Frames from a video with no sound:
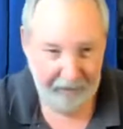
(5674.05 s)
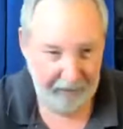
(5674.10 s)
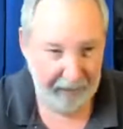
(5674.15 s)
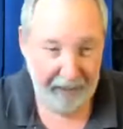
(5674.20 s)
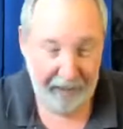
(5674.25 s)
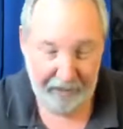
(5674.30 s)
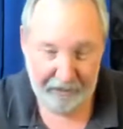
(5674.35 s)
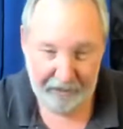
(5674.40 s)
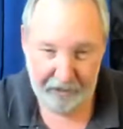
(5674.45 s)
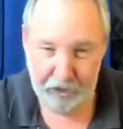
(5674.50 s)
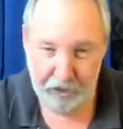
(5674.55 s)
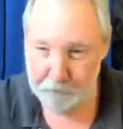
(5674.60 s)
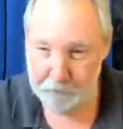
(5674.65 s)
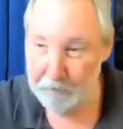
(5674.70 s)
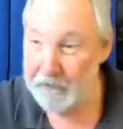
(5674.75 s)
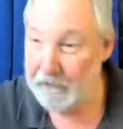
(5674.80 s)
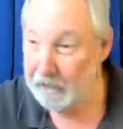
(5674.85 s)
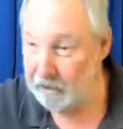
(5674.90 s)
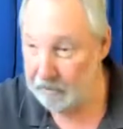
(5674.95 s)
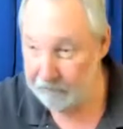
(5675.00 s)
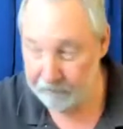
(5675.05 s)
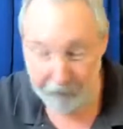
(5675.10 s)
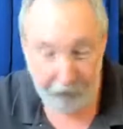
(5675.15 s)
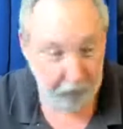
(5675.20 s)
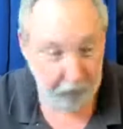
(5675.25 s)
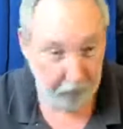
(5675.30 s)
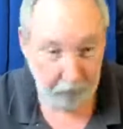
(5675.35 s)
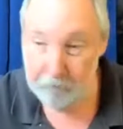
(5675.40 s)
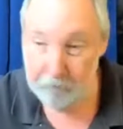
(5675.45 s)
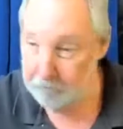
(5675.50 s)
and the speed of
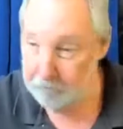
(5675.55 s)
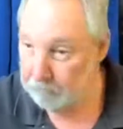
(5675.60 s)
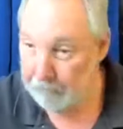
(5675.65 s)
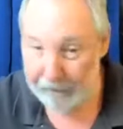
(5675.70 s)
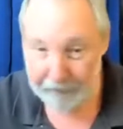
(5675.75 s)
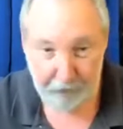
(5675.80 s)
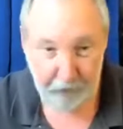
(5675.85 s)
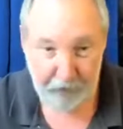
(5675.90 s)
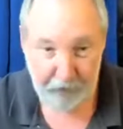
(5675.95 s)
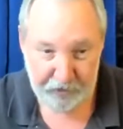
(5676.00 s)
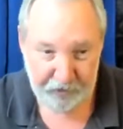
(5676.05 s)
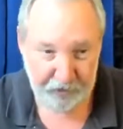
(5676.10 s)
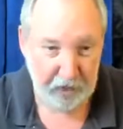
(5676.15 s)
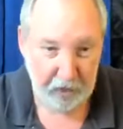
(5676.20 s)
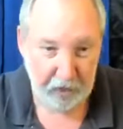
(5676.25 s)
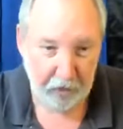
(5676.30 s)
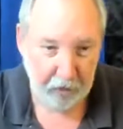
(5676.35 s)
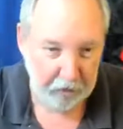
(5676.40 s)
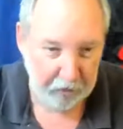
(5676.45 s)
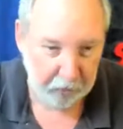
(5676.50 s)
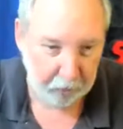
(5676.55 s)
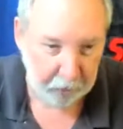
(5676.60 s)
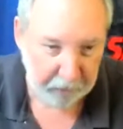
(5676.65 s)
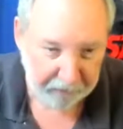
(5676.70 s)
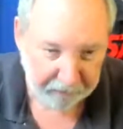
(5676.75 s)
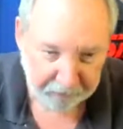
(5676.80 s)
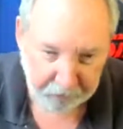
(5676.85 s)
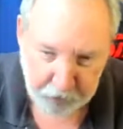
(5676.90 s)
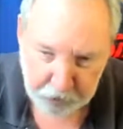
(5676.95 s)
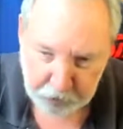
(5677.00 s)
your micro SD card or
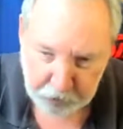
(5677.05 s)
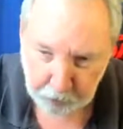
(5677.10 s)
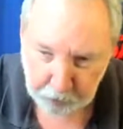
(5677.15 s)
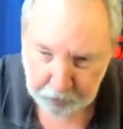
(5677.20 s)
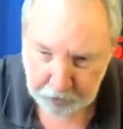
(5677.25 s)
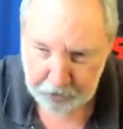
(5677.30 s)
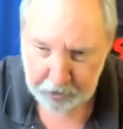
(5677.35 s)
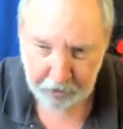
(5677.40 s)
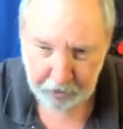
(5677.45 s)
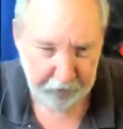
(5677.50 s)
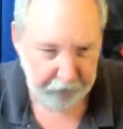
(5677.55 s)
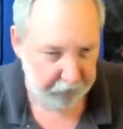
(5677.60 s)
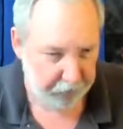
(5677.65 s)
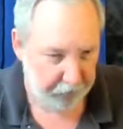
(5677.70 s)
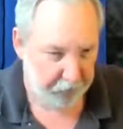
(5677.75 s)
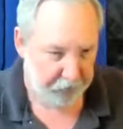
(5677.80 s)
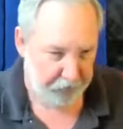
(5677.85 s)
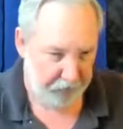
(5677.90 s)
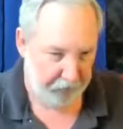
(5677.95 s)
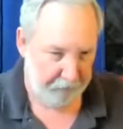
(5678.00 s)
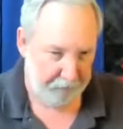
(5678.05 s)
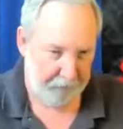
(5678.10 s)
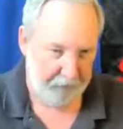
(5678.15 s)
whatever storage card you're using.